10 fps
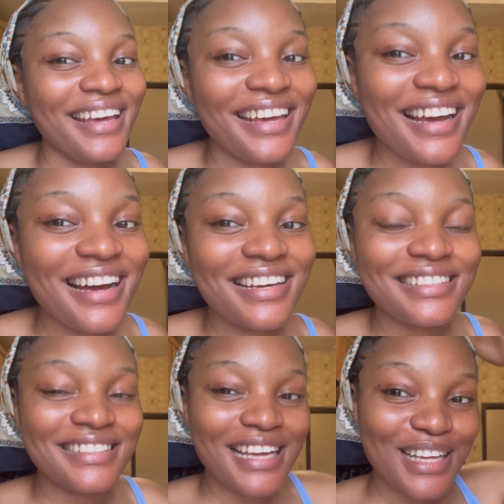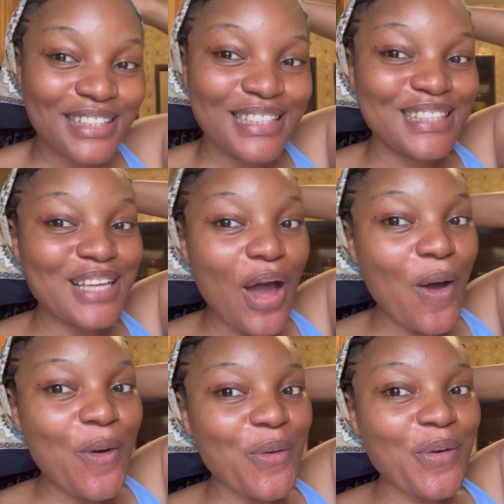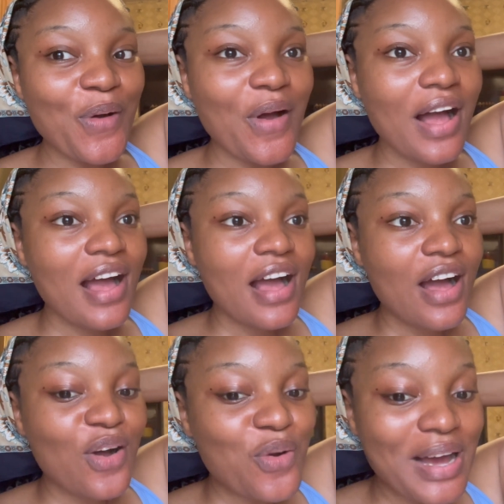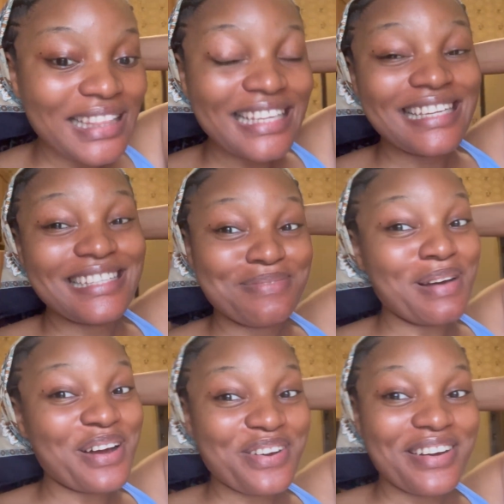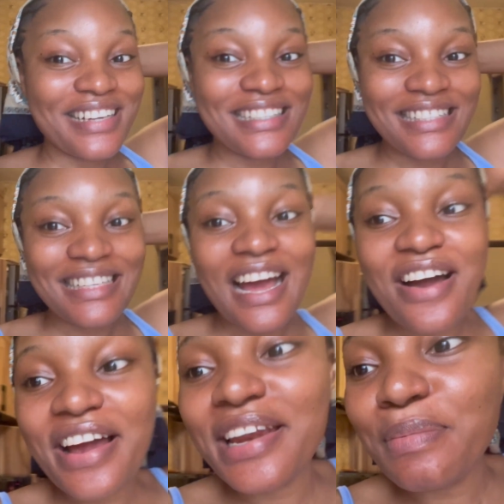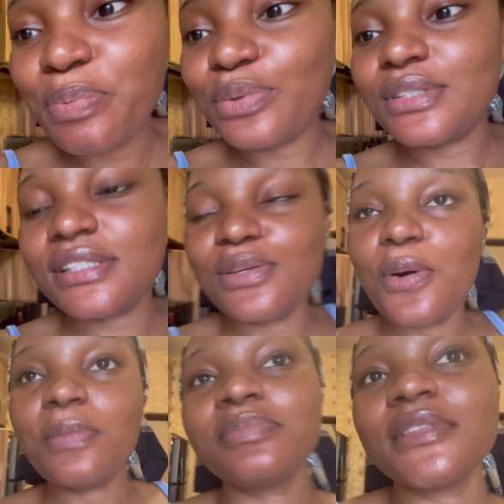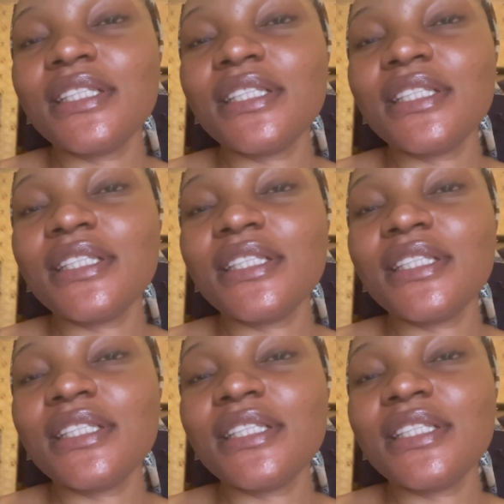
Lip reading: Hey guys, so, oh, I think he's back already. I already put some